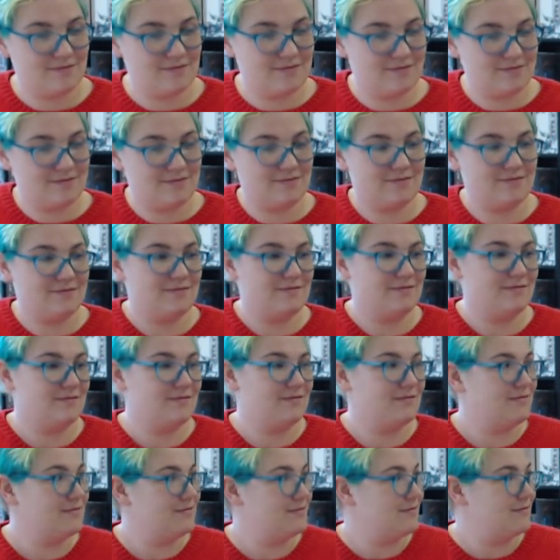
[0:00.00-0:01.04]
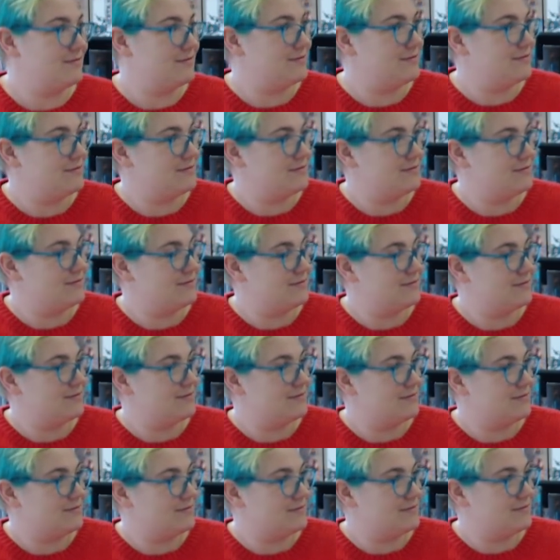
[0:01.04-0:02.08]

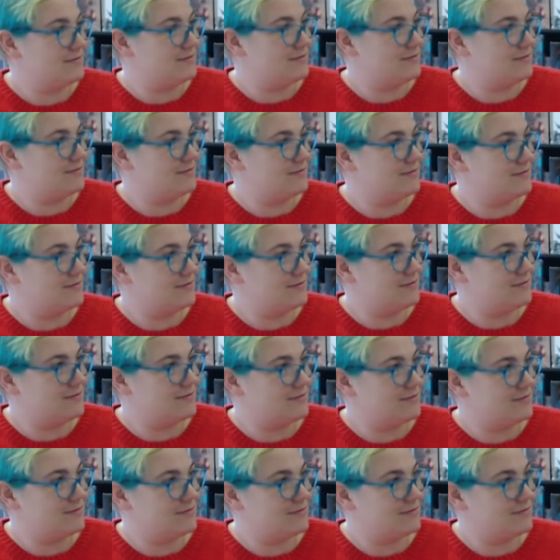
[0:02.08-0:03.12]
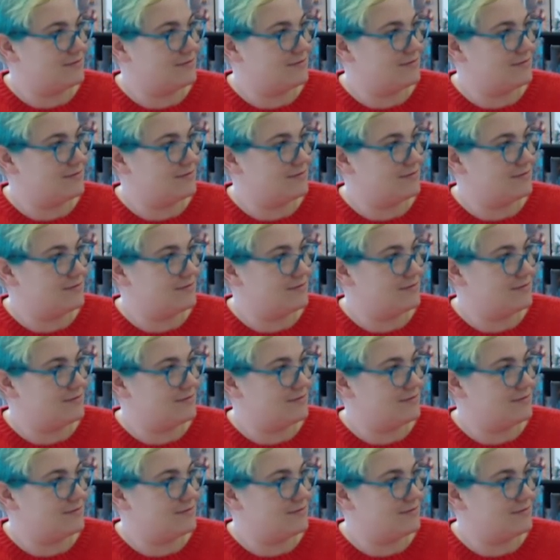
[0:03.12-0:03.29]
[no speech]